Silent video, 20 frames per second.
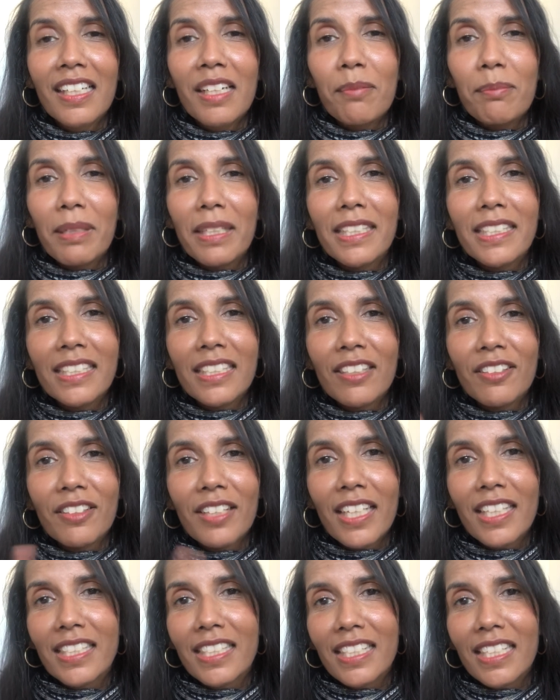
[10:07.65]
Please don't
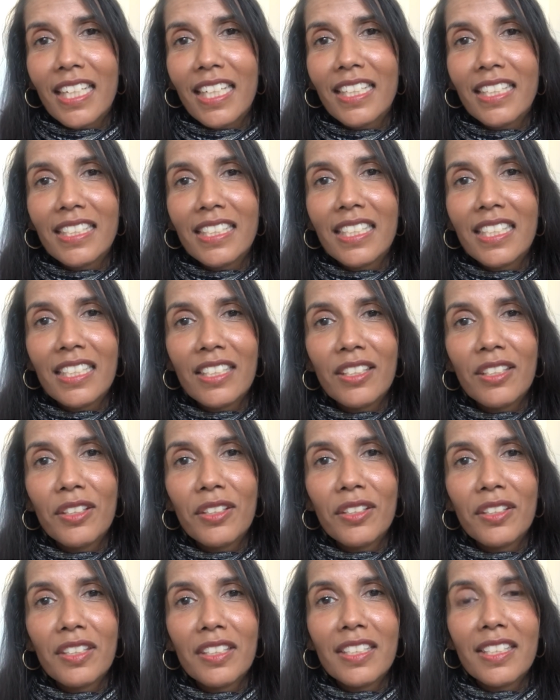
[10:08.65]
hesitate
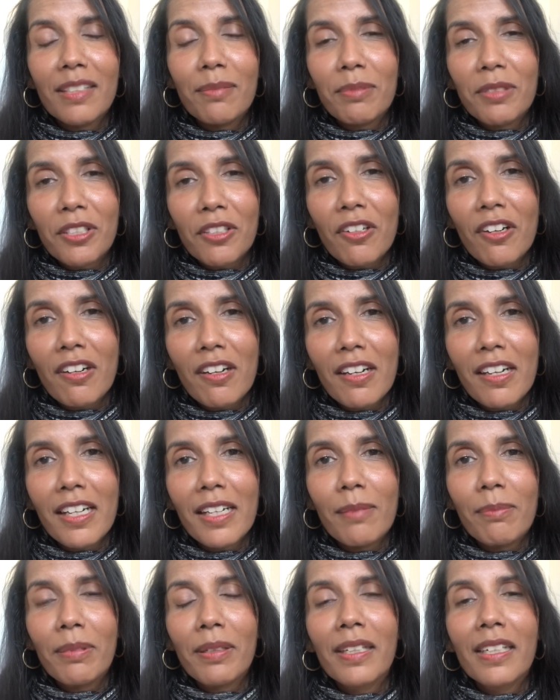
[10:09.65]
to
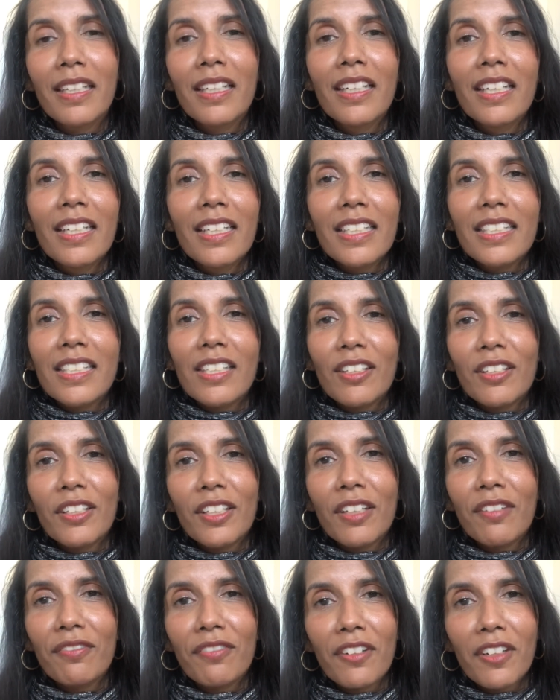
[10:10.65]
subscribe so you
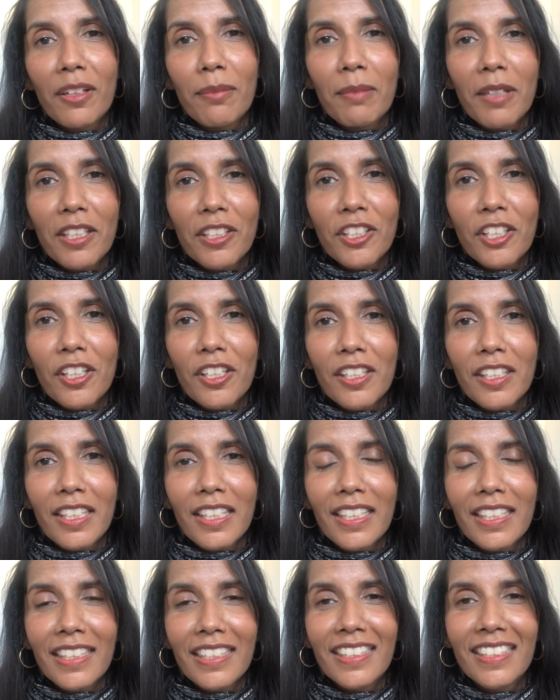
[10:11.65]
can follow my
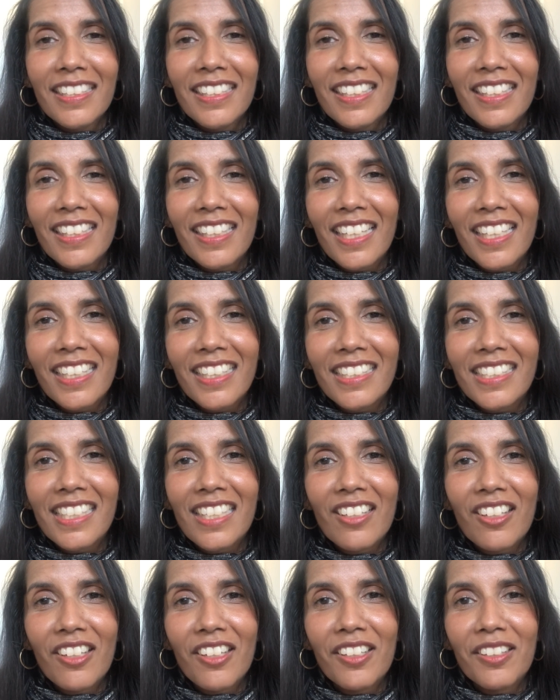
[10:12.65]
journey. Thanks a
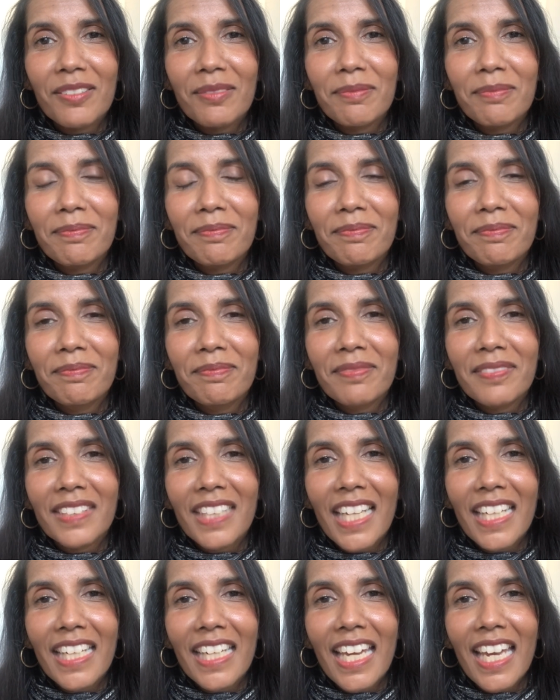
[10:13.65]
lot.
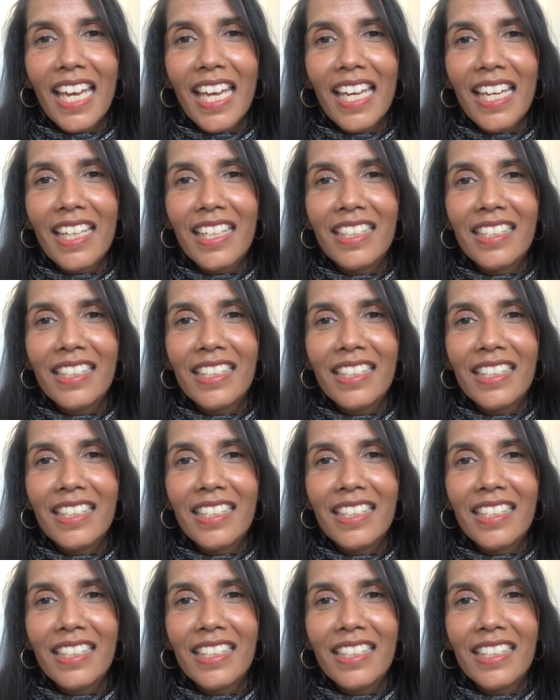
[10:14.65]
Take care.